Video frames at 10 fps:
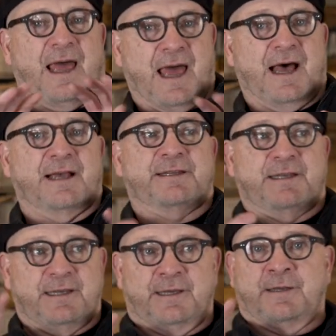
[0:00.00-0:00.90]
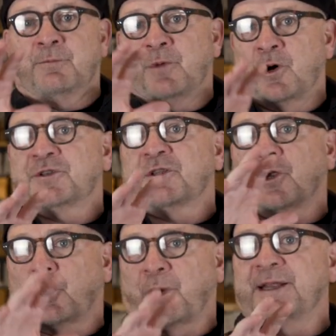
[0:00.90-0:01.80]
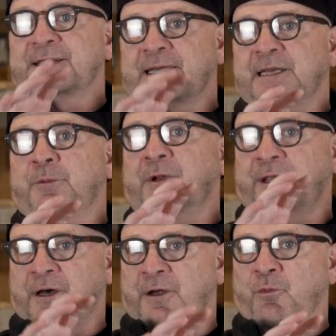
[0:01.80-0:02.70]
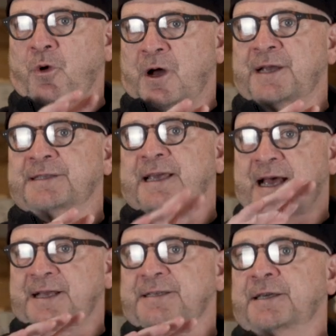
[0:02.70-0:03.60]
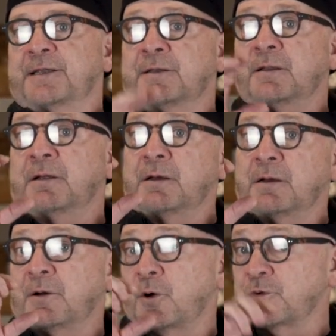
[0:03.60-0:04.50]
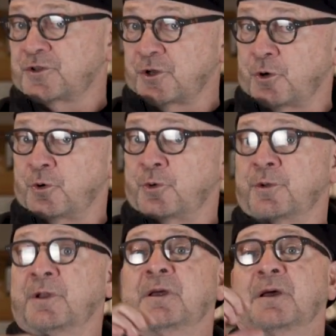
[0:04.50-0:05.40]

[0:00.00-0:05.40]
as in most of the great Saint-Emilion wines, as in Ossone,